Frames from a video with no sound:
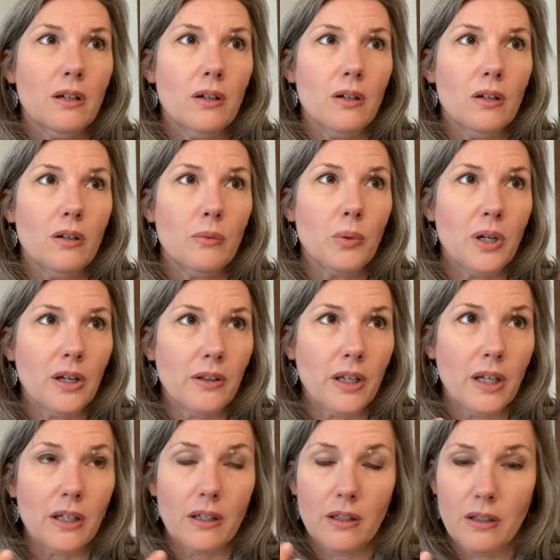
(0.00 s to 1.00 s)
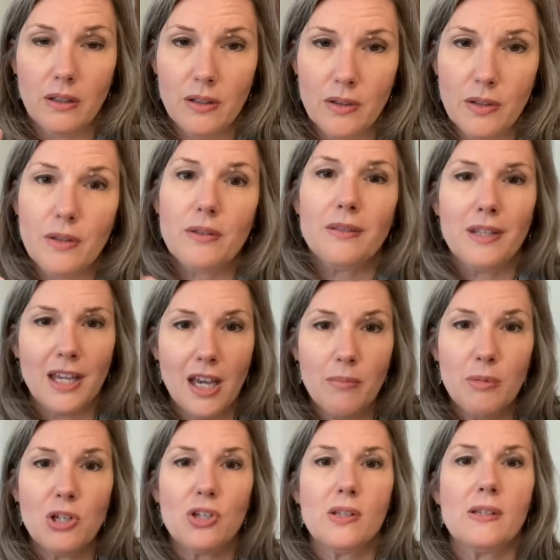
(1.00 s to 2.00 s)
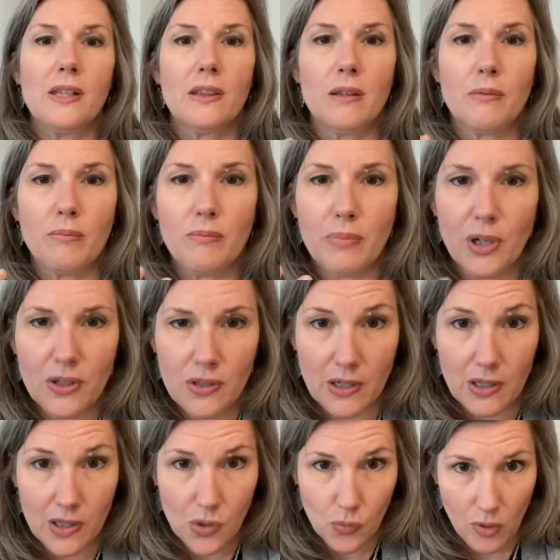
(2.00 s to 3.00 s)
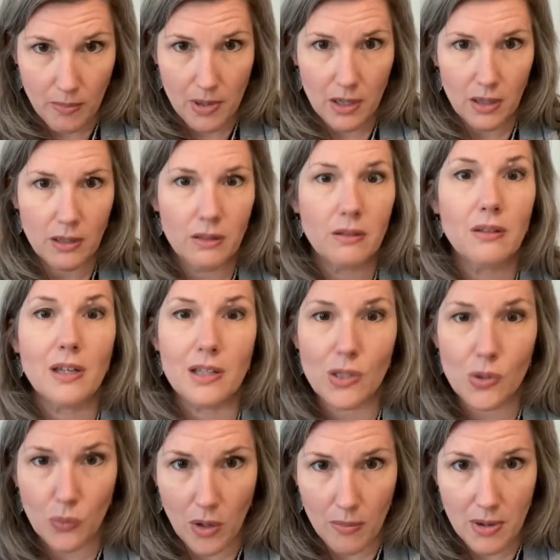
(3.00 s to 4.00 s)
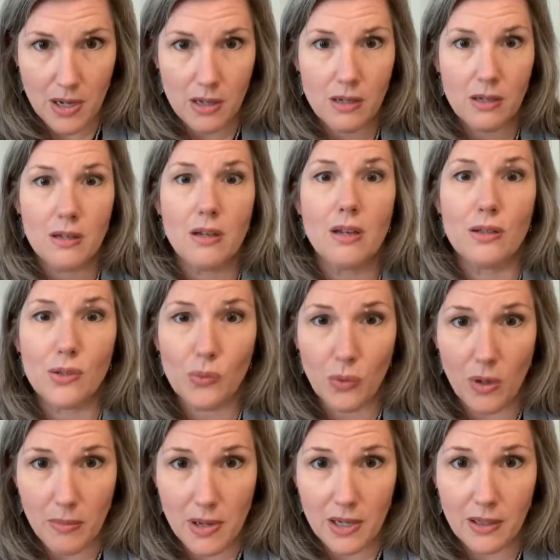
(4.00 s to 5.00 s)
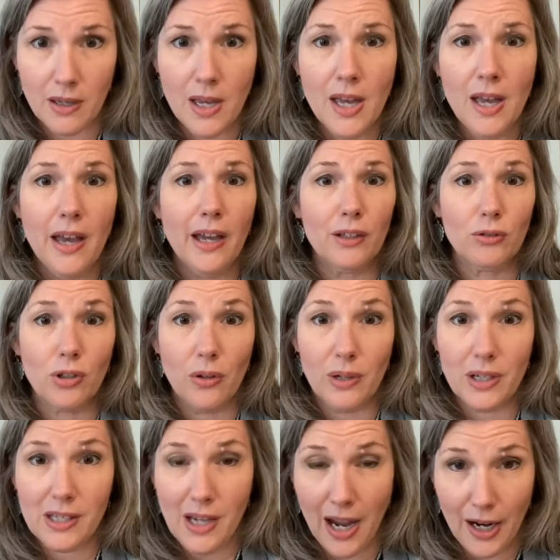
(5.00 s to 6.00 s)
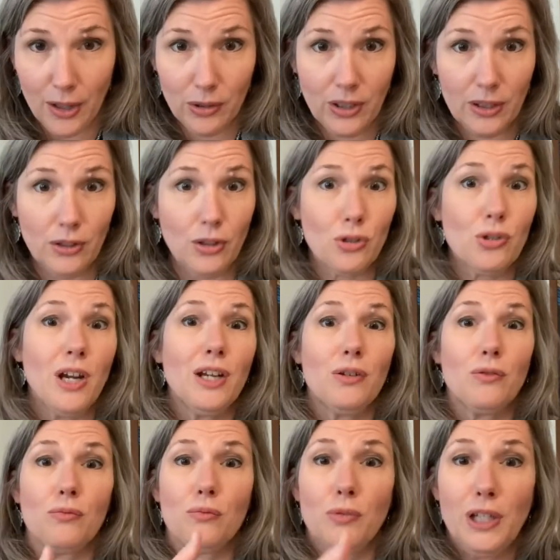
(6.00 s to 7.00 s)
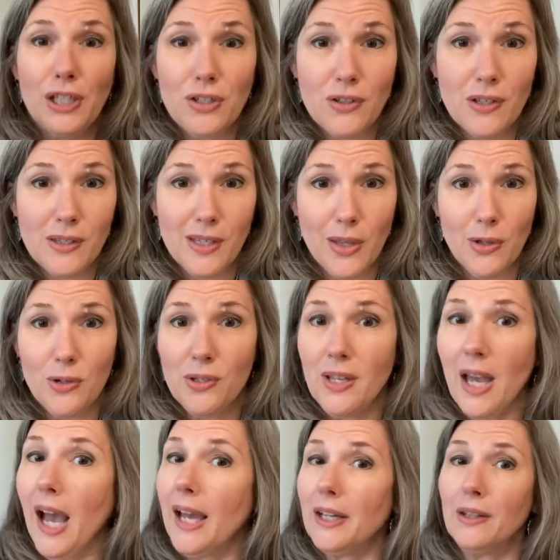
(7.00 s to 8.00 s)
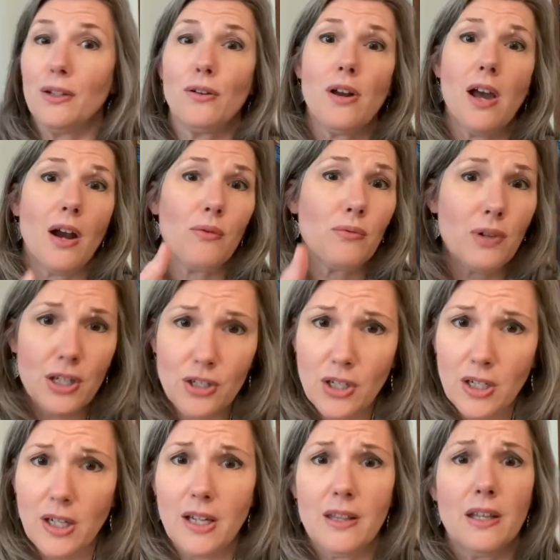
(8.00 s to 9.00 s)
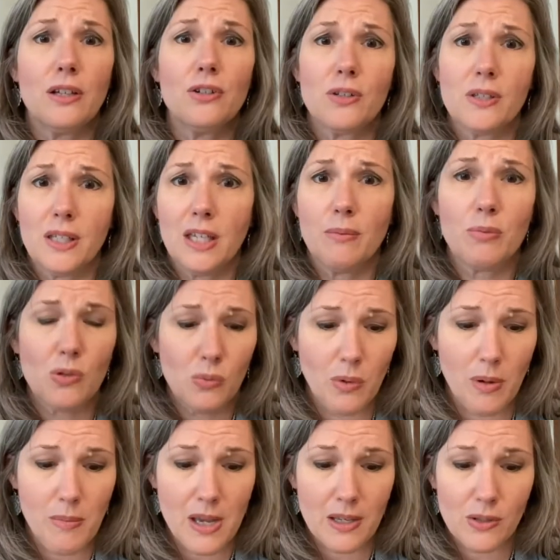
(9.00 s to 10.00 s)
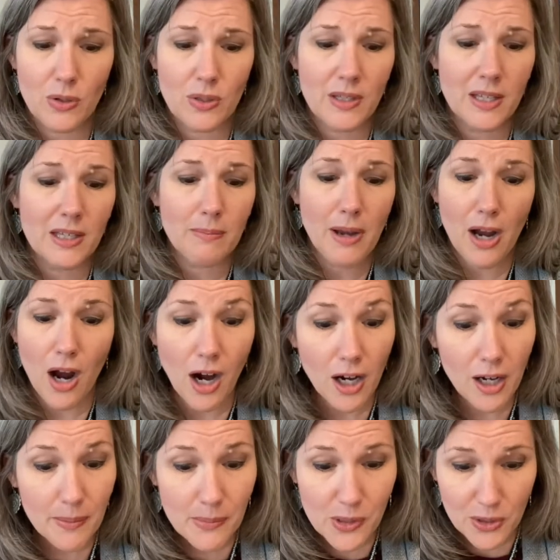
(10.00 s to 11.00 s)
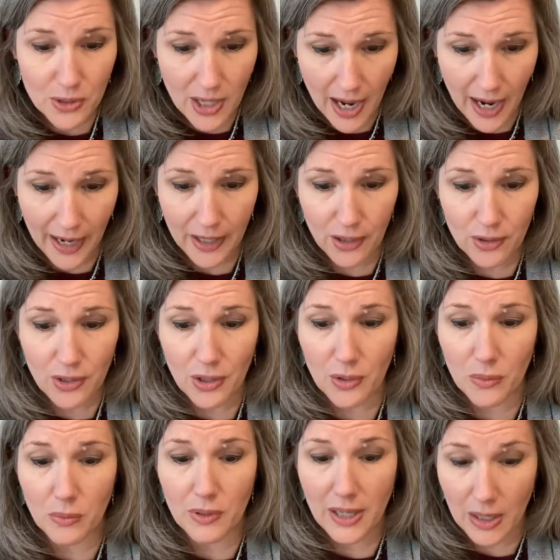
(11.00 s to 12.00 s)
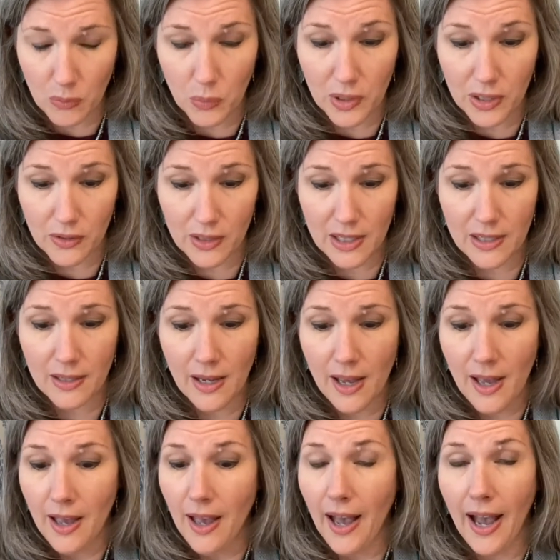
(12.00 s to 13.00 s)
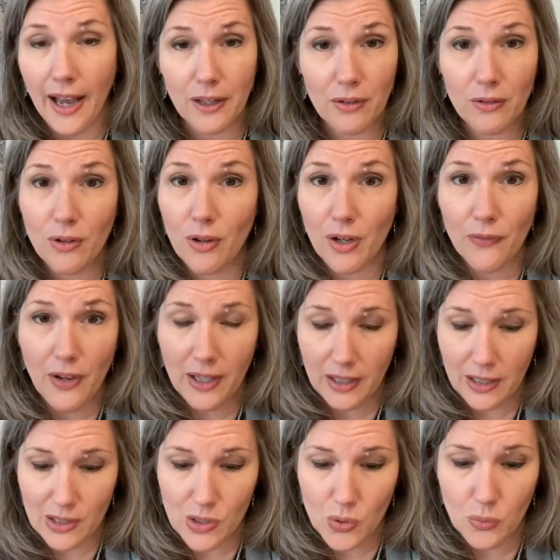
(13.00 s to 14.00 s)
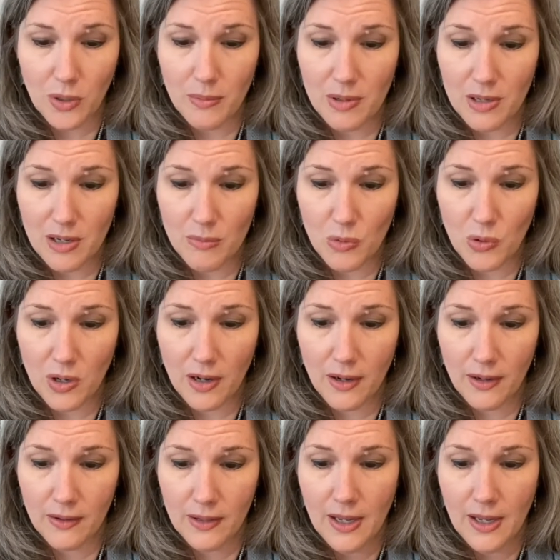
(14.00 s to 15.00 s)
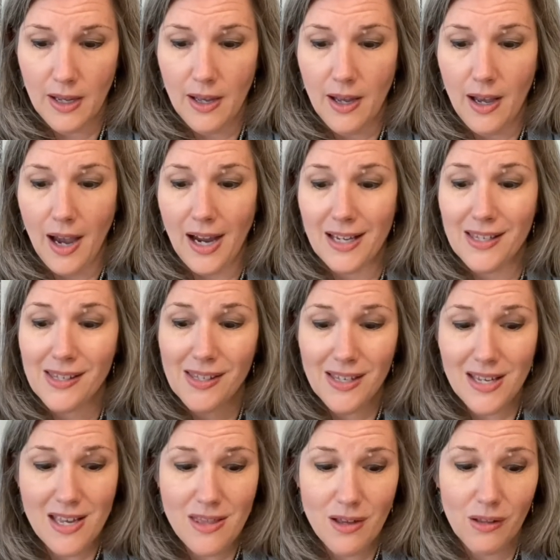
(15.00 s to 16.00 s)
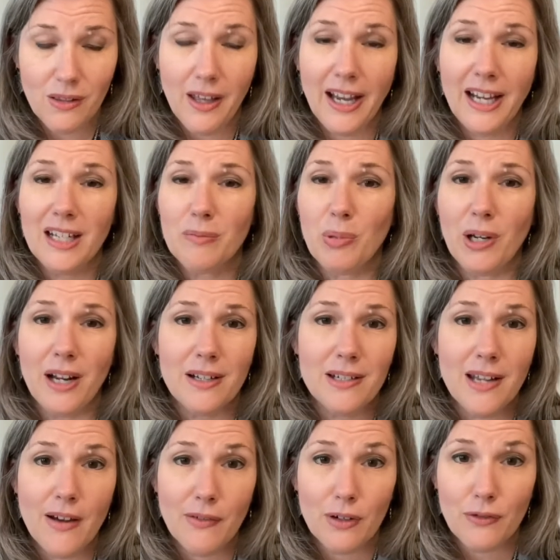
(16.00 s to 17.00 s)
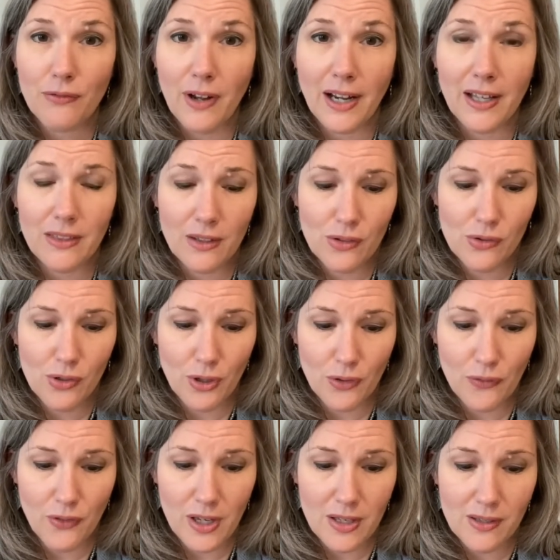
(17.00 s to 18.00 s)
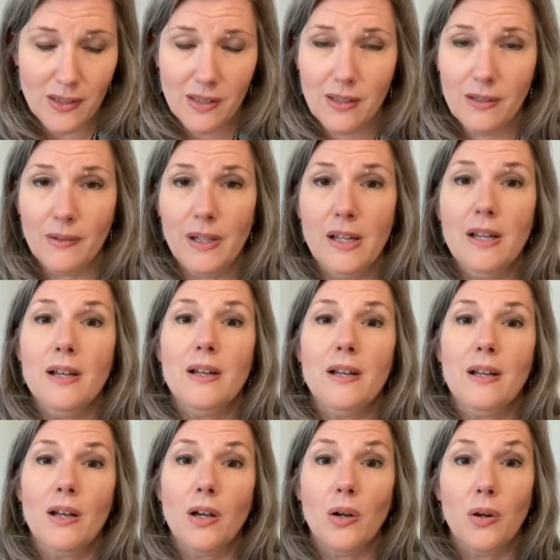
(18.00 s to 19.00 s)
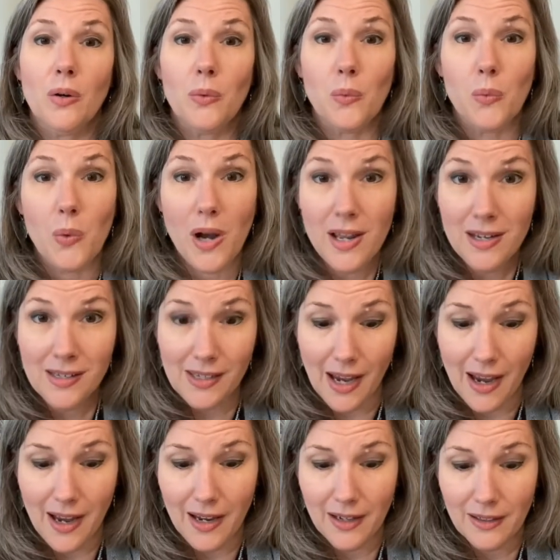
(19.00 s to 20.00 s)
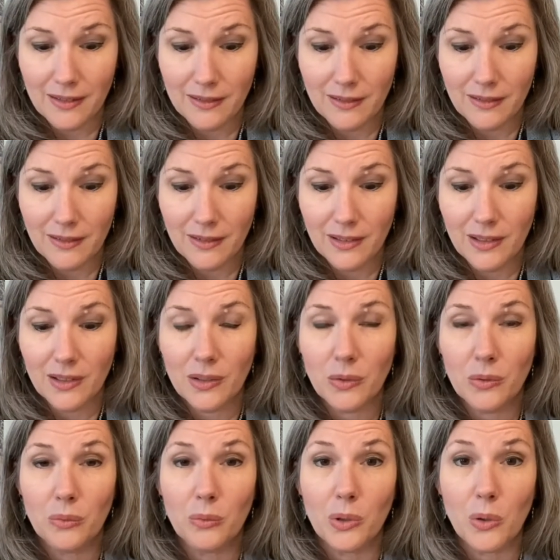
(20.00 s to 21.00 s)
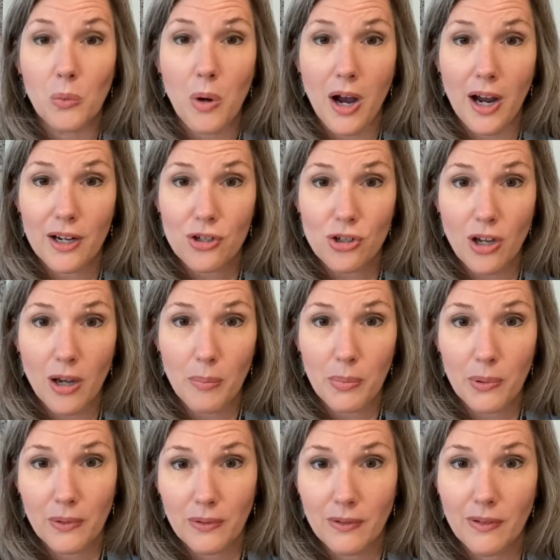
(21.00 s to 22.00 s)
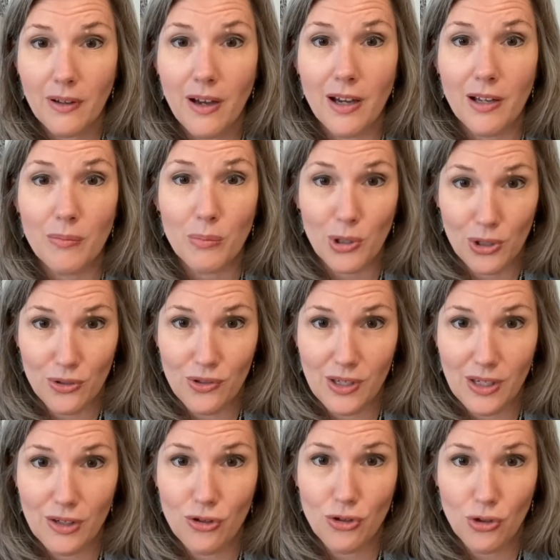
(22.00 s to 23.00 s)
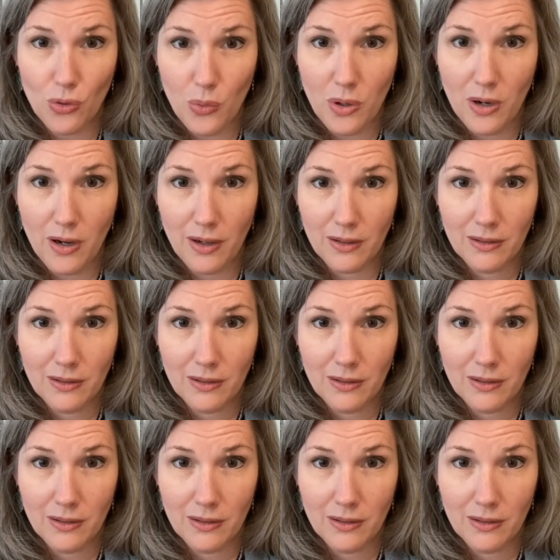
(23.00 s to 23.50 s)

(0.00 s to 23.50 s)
weary. Like, the image is that the person is swimming and swimming and swimming and growing tired. Like, they're trying to reach this other side and they're not reaching it, and they just keep swimming. So it says, my arms are tired and weary. I don't know if I can swim anymore. I see the light, but I never find the surface. One day we'll wash up on mercy's shore.